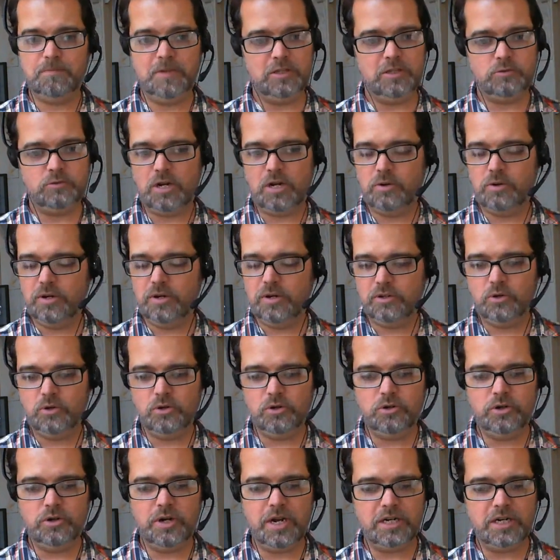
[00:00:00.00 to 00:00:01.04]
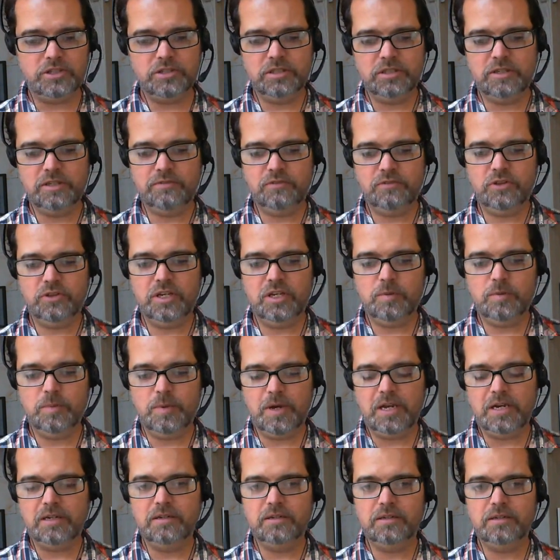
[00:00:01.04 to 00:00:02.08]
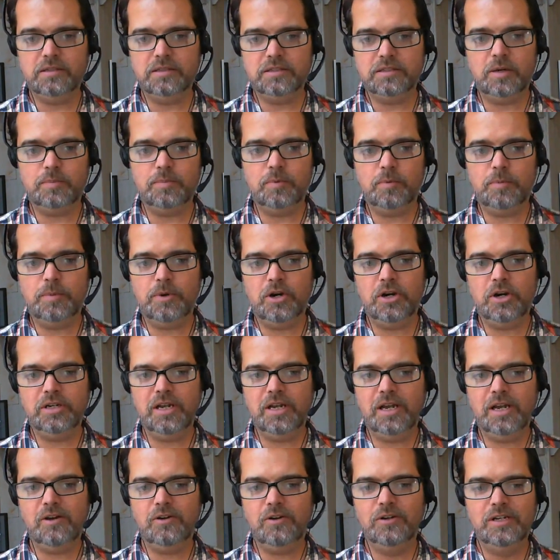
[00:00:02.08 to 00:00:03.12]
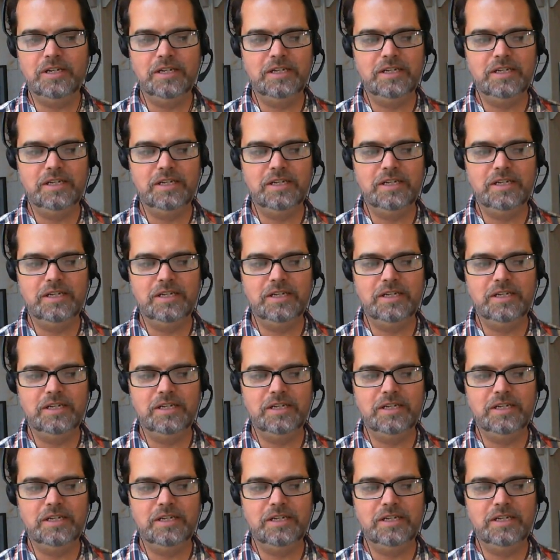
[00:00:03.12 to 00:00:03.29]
It's right around the corner, actually, if you think about it. Start preparing now.